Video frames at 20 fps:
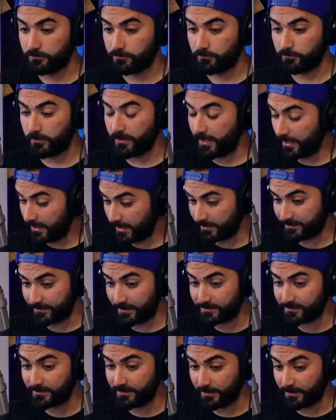Renee got
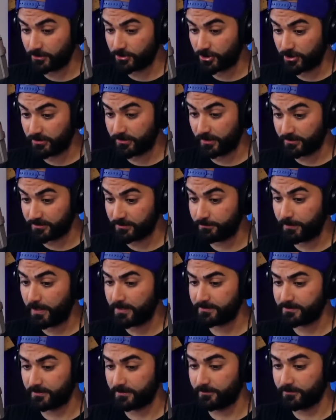tested and she tested
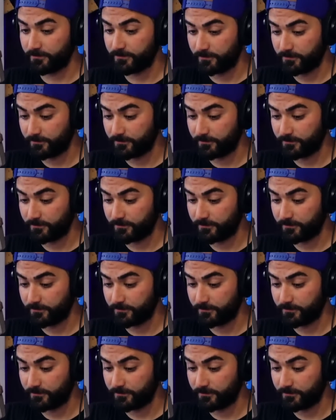positive.